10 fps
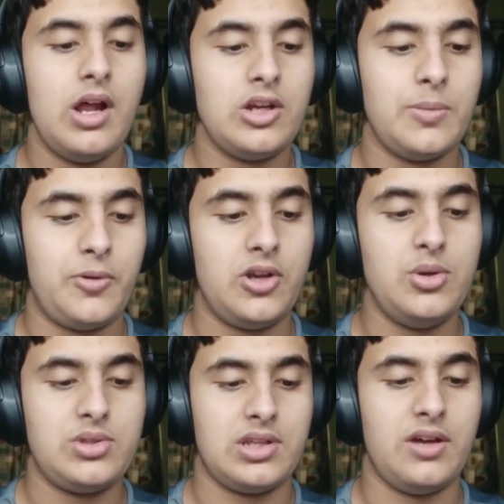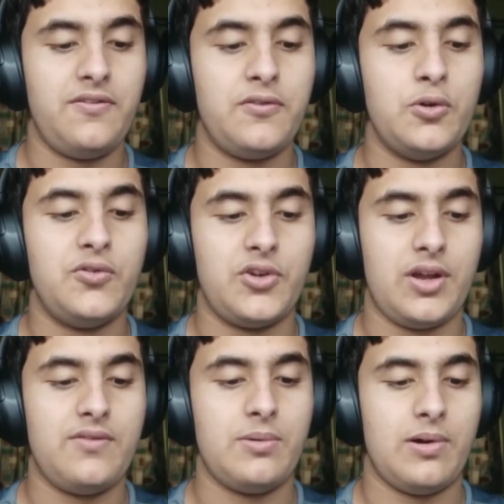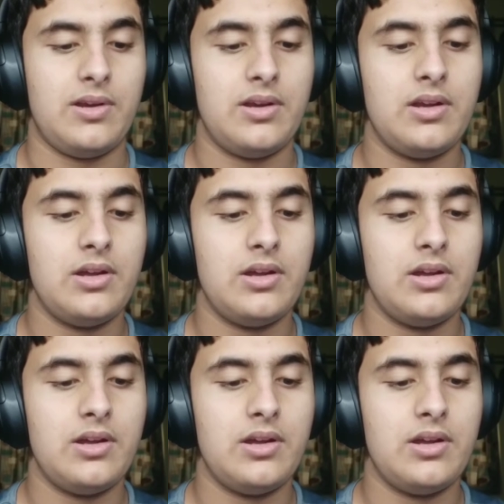to produce enough food for everyone.